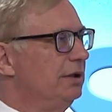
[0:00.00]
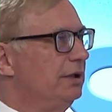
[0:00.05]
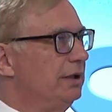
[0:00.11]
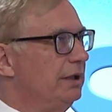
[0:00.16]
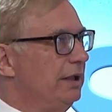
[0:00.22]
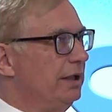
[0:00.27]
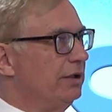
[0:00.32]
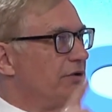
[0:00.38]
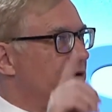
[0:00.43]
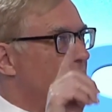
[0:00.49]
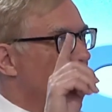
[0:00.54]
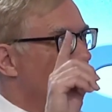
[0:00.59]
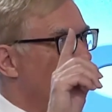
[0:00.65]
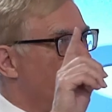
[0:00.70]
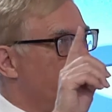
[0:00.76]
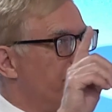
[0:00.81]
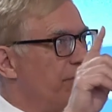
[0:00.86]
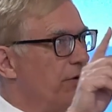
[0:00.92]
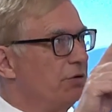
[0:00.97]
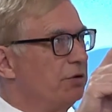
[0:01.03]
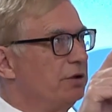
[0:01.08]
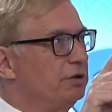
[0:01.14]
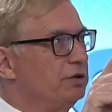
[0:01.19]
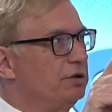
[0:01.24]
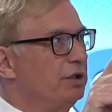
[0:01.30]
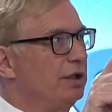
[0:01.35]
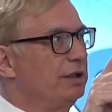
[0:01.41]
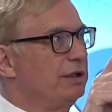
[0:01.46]
It's a
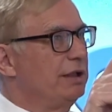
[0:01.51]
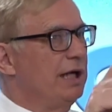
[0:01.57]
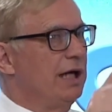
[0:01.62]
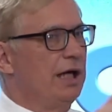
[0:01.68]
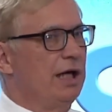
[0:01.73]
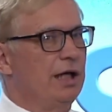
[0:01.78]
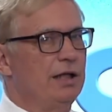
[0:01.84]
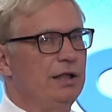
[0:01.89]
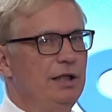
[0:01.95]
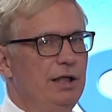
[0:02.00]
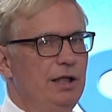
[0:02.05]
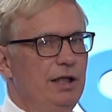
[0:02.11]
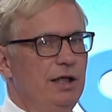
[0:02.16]
focus on God,